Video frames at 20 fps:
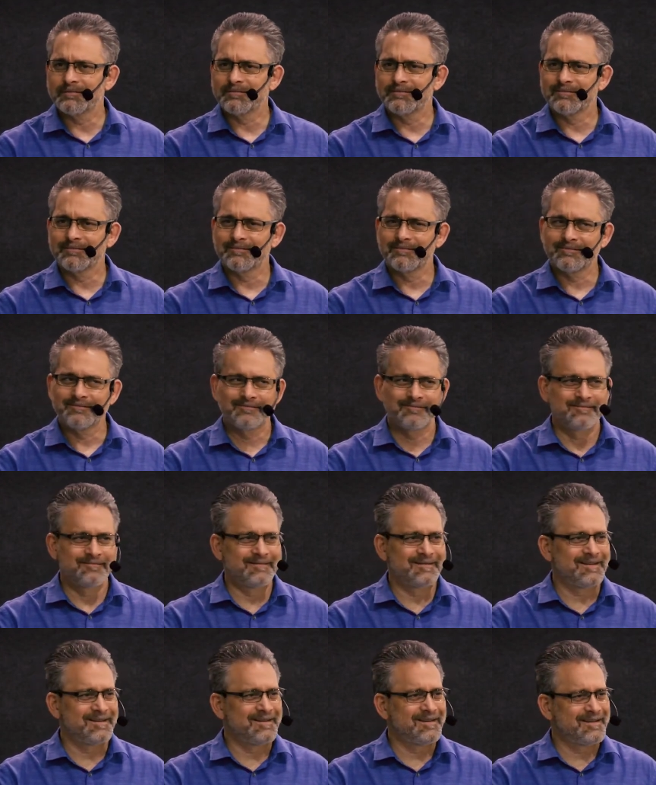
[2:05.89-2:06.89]

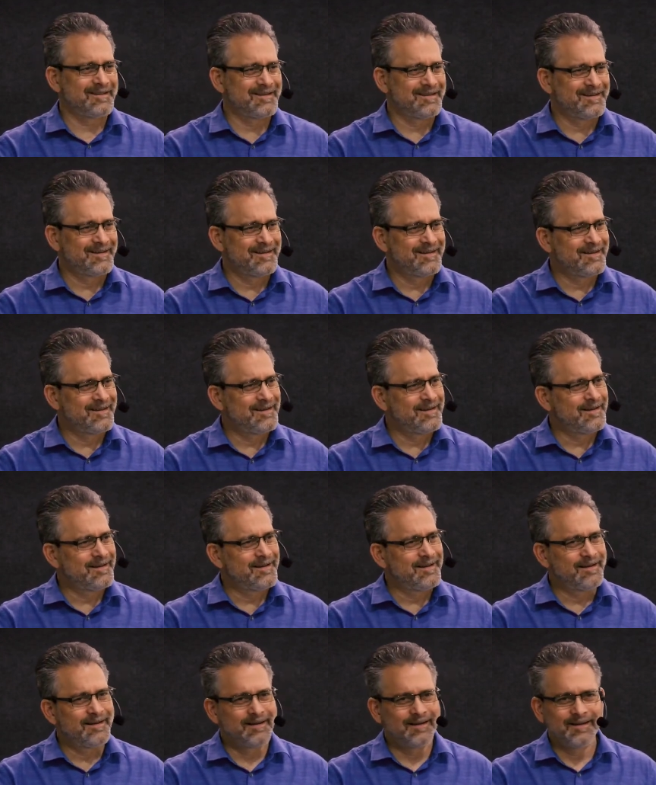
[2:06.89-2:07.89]

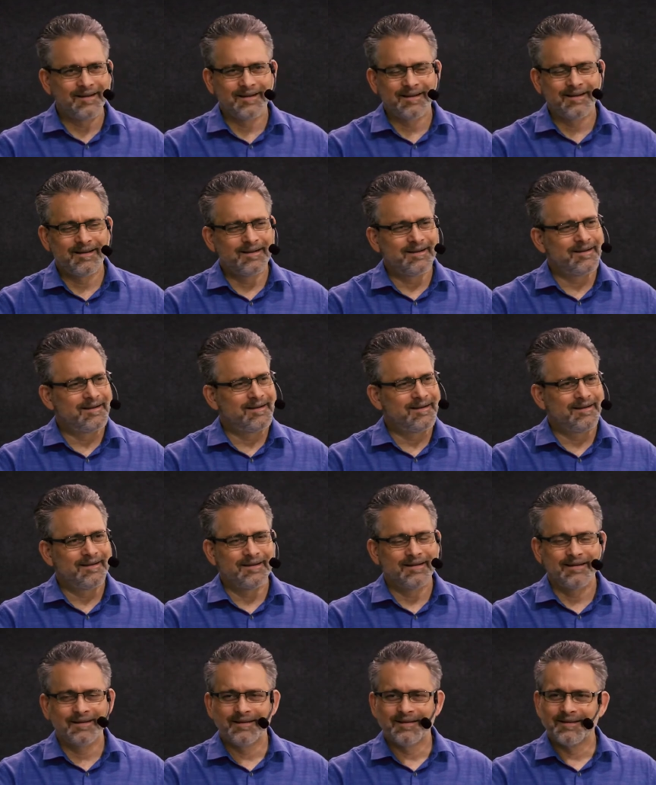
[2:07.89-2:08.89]

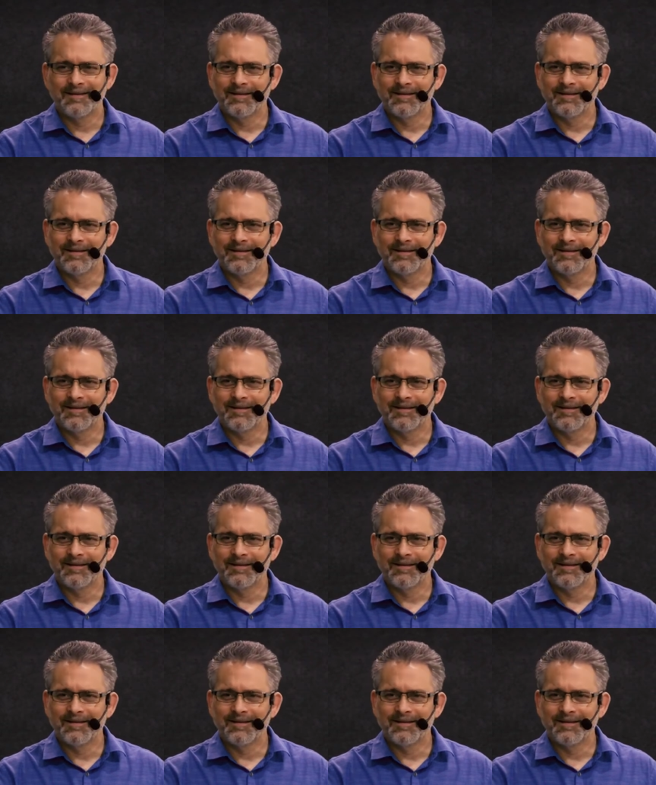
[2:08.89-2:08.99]
No one is speaking in this clip.